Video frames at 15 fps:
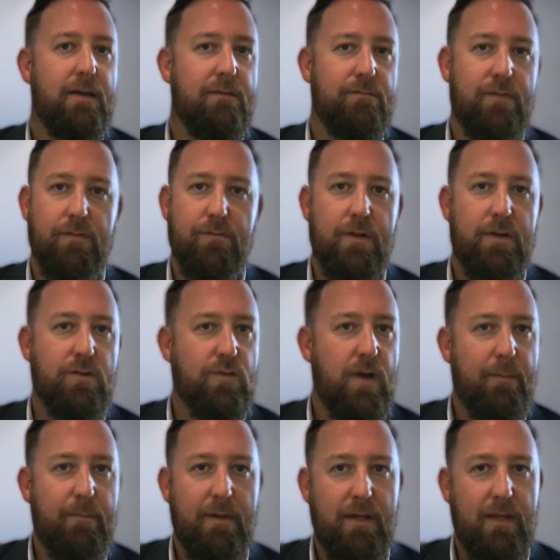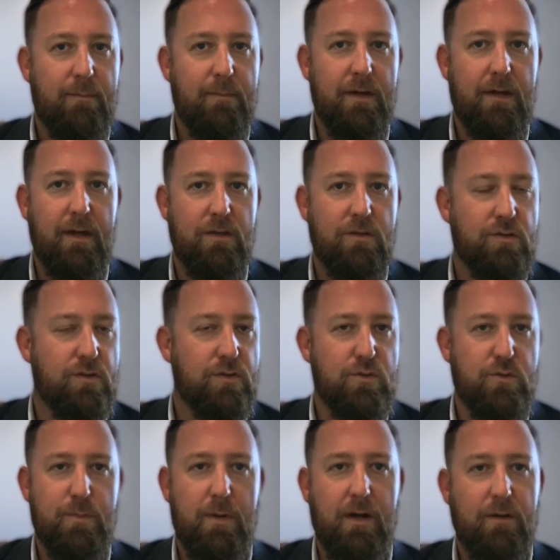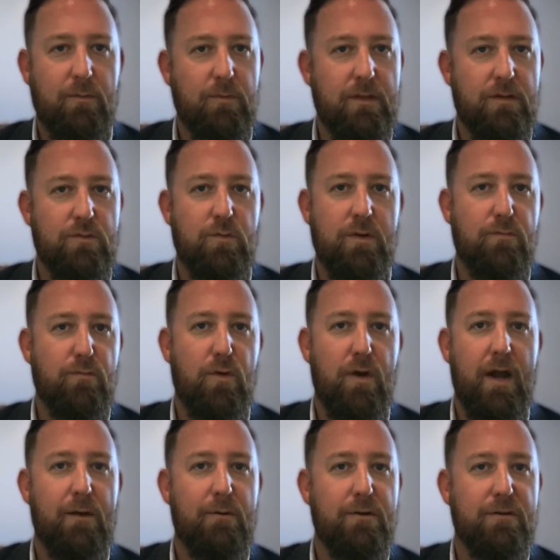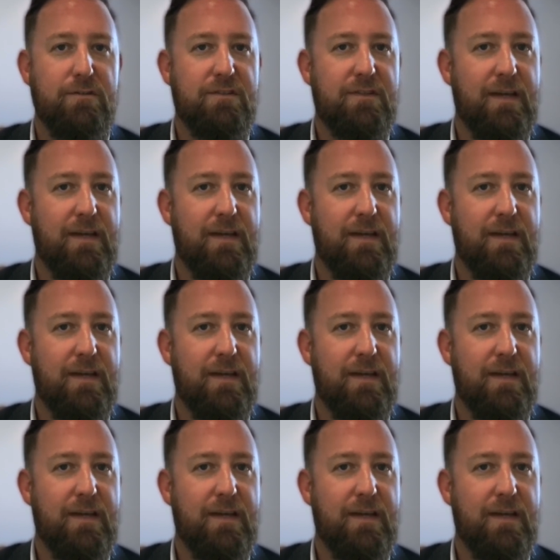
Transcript: Feel free to drop me an email. I usually respond within 24 hours,